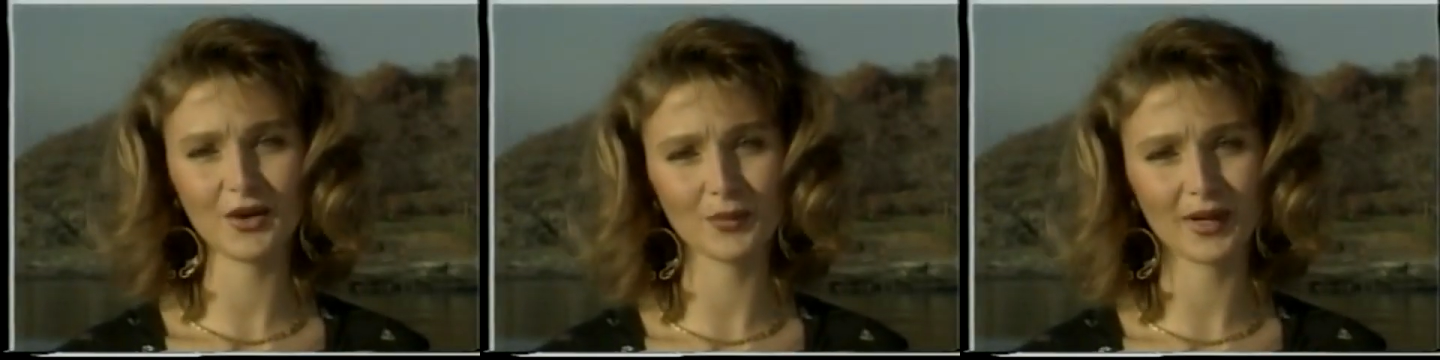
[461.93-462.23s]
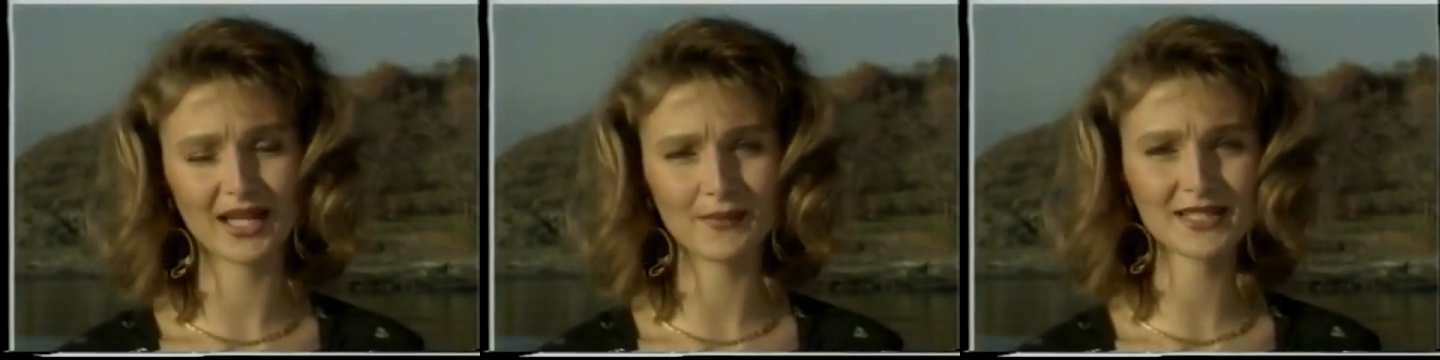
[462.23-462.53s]

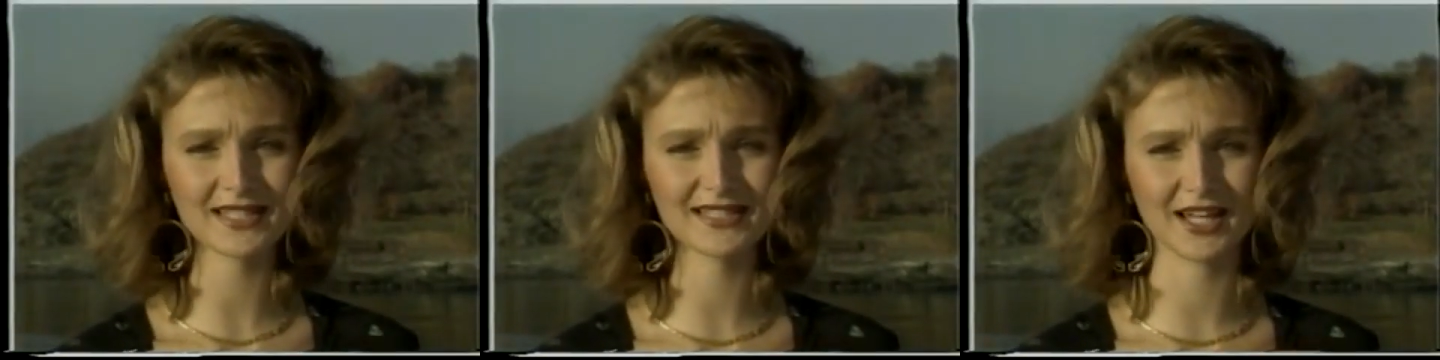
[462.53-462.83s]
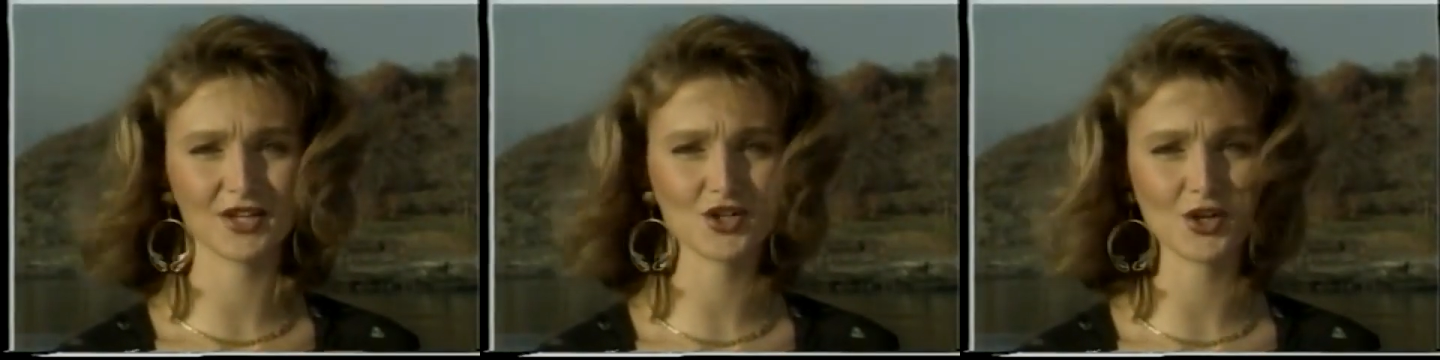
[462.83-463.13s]
Hello, my name
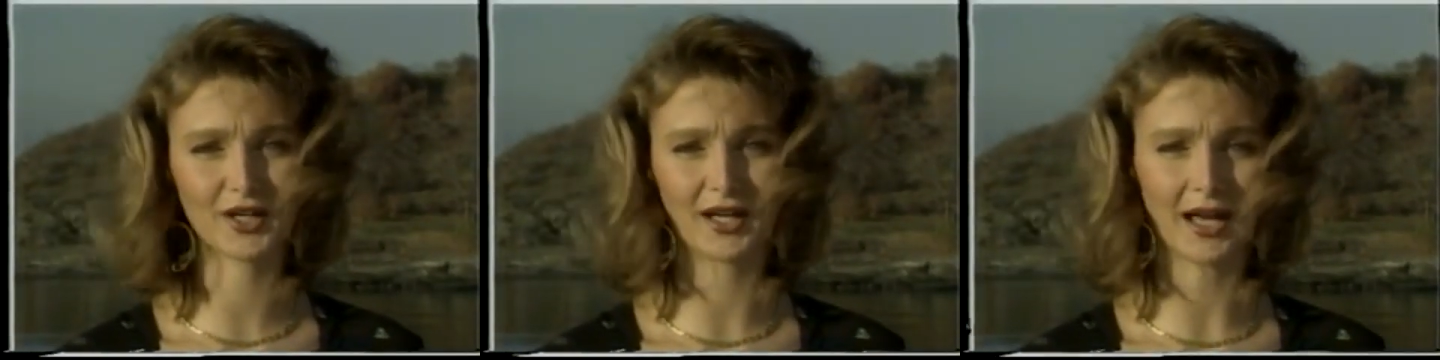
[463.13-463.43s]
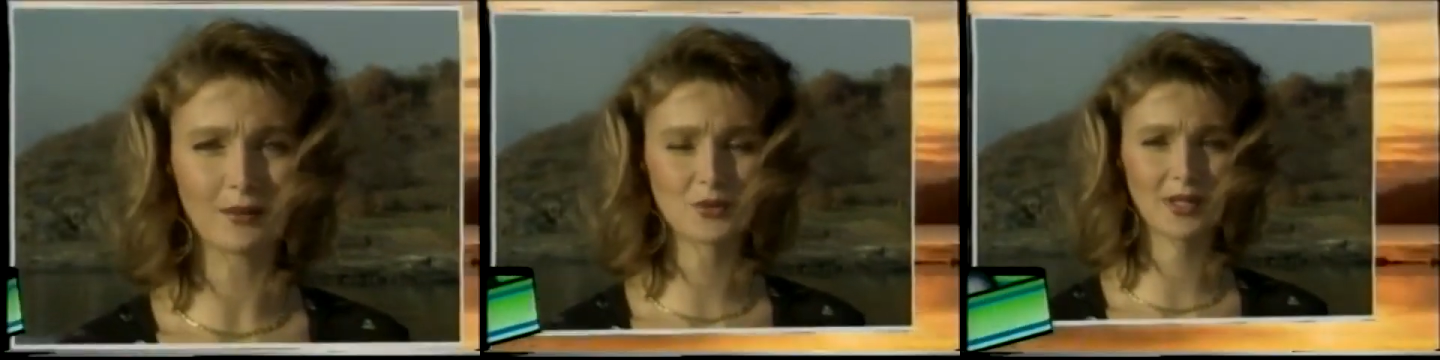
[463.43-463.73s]
is Christiane
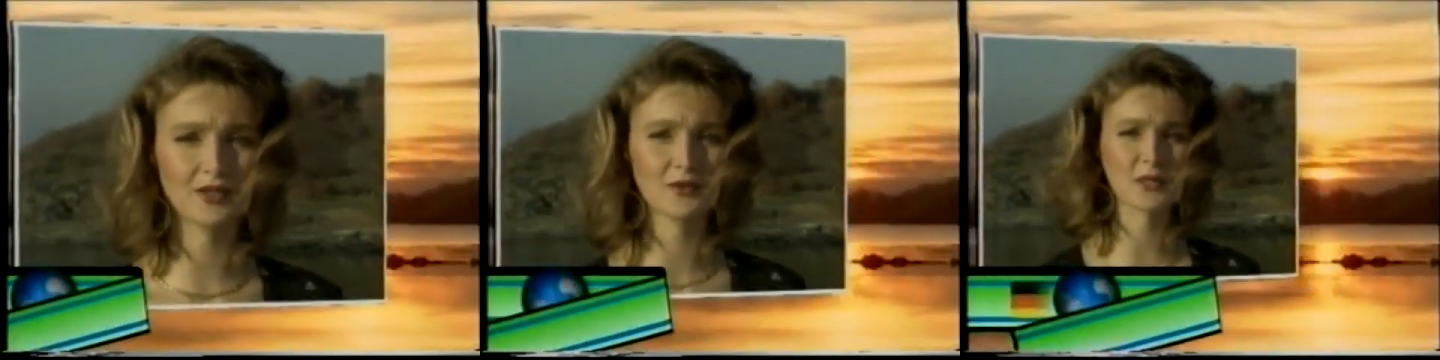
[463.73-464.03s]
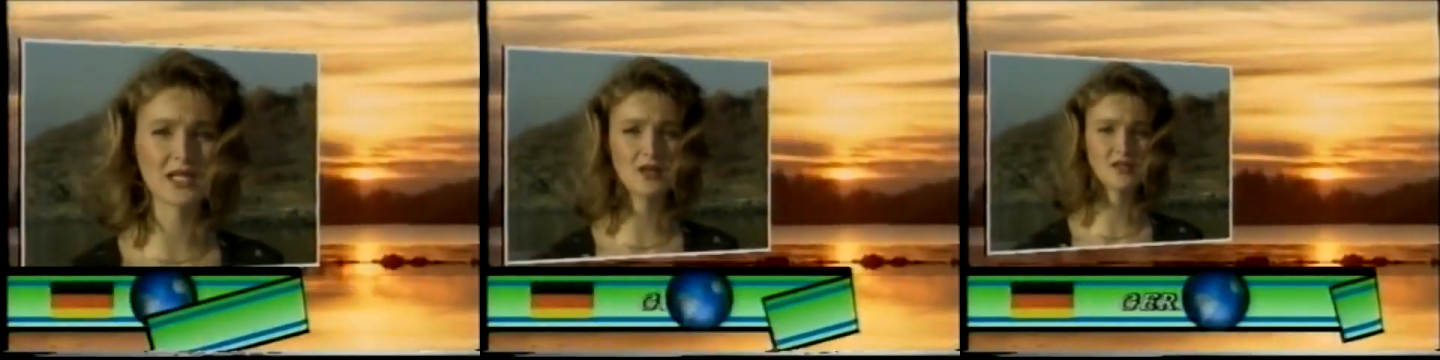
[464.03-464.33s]
Stöcker. I'm
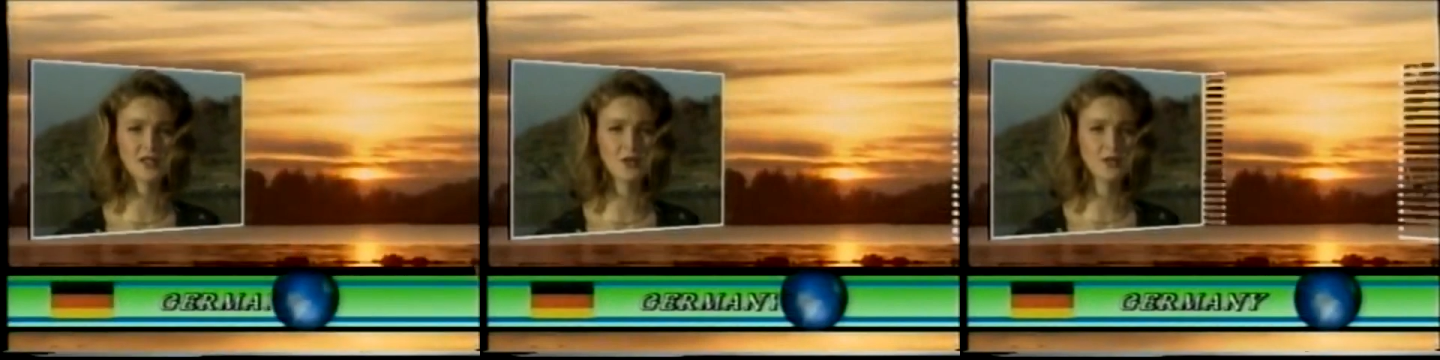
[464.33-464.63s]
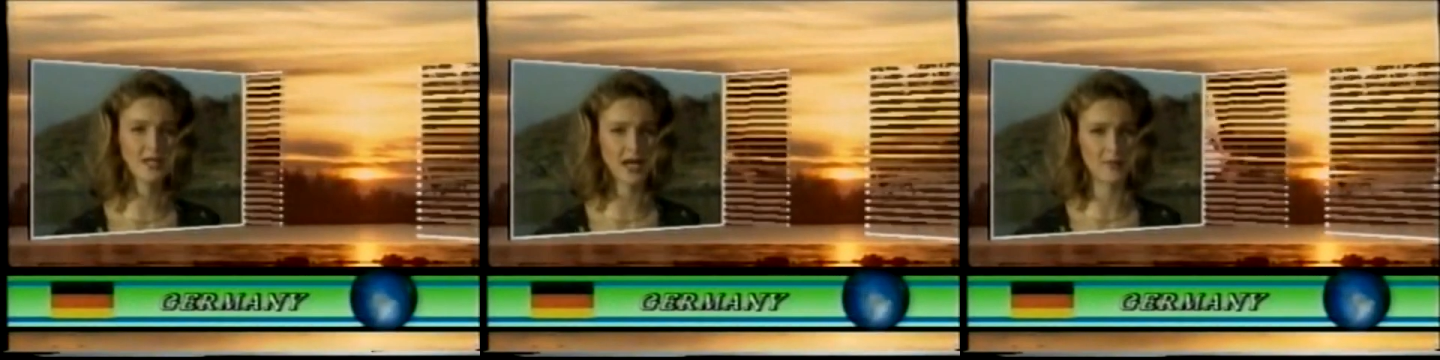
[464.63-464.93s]
23
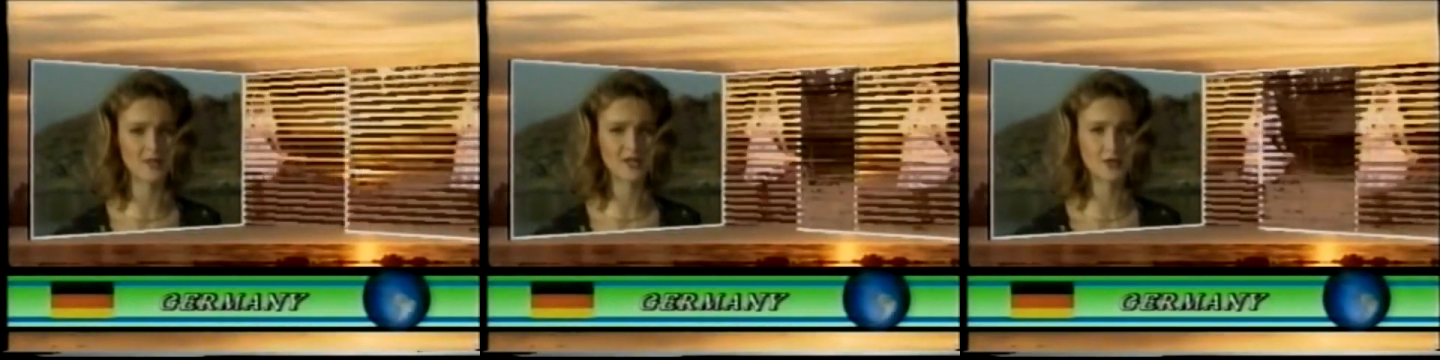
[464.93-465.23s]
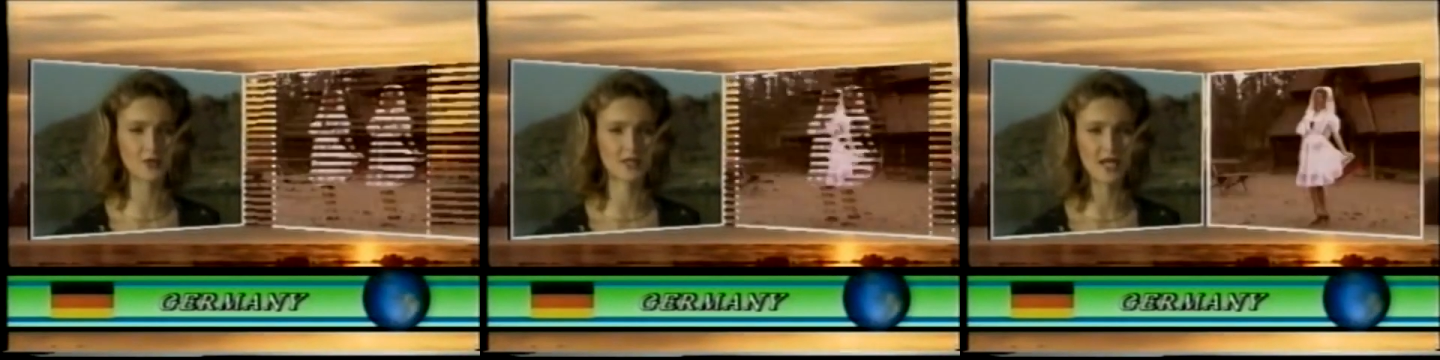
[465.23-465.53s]
years old,
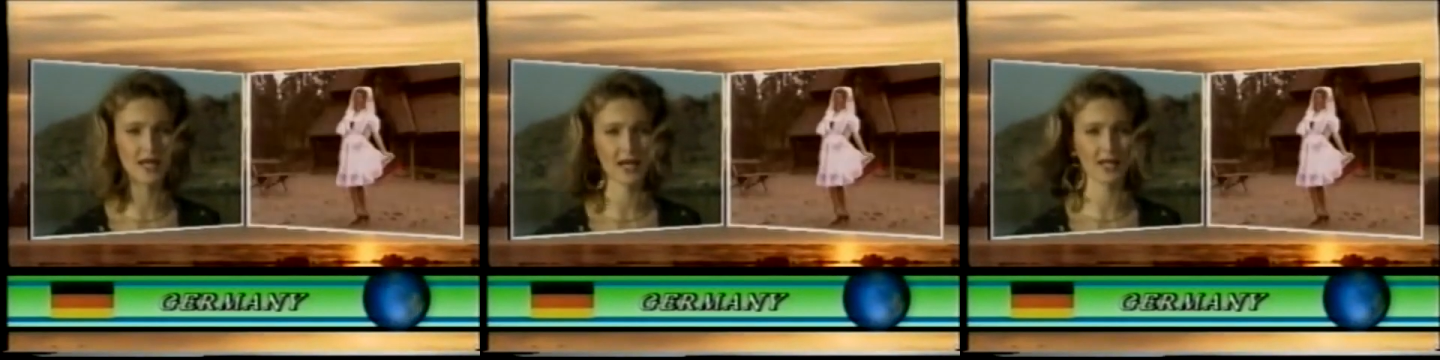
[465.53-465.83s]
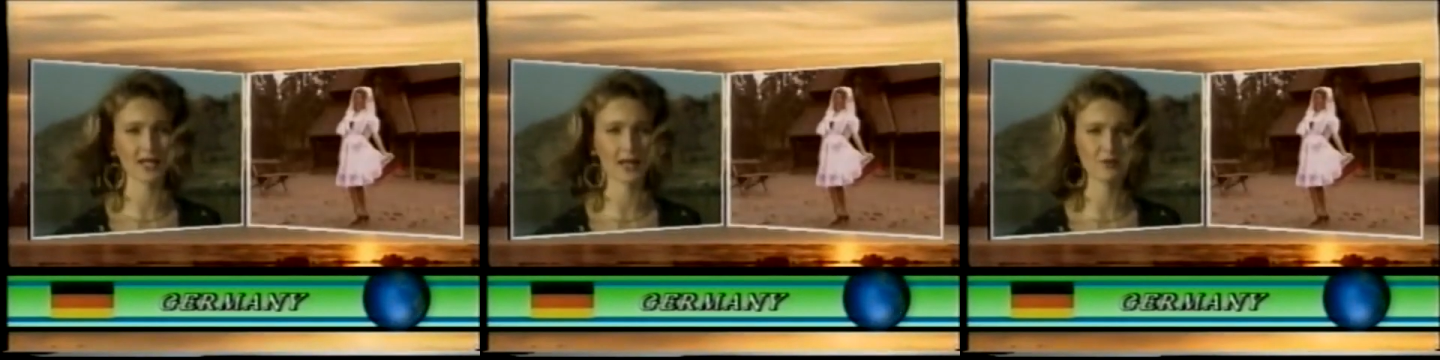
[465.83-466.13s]
I'm a student,
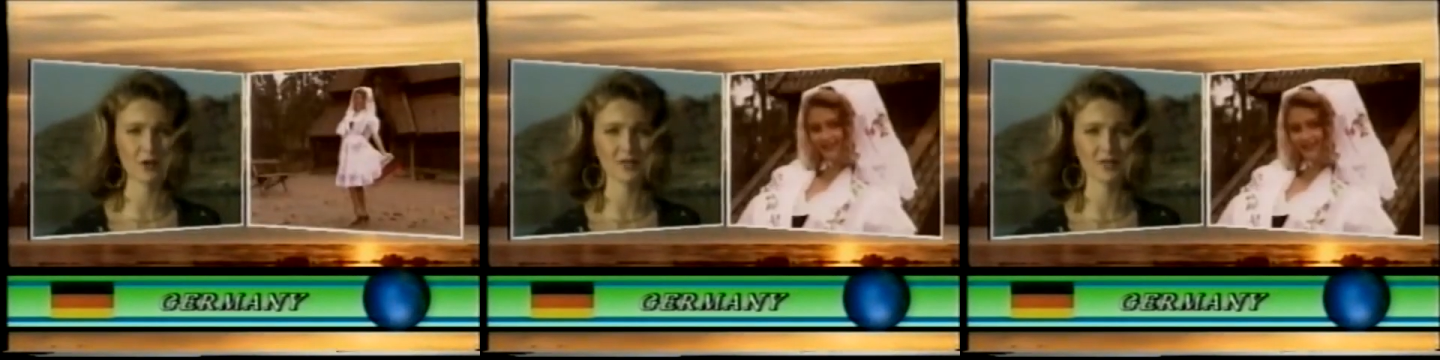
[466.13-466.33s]
and I